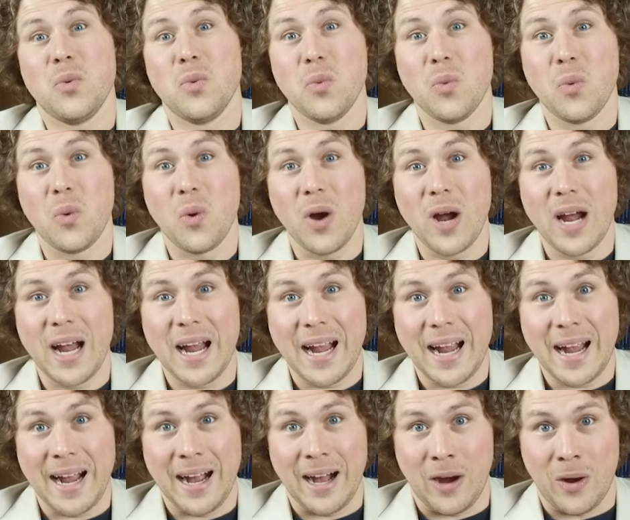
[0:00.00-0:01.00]

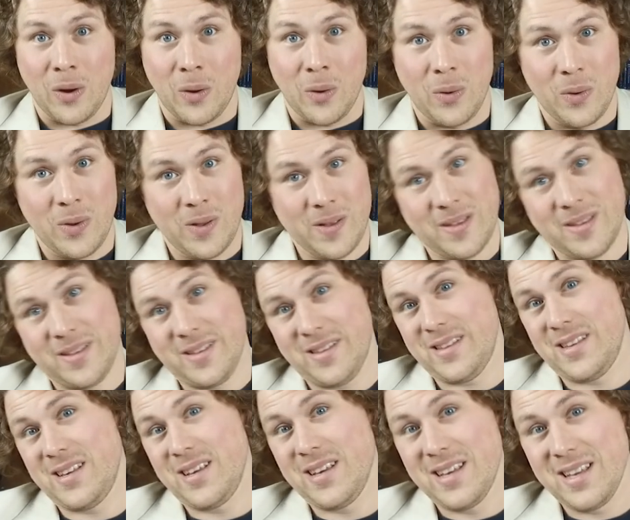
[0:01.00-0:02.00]
Wow!
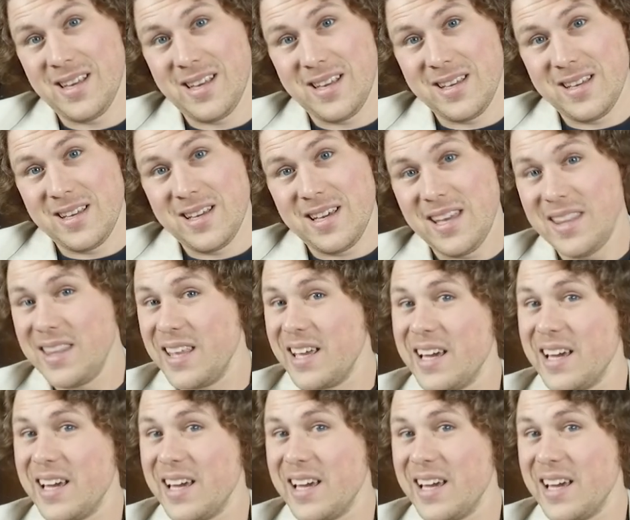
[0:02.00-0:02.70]
In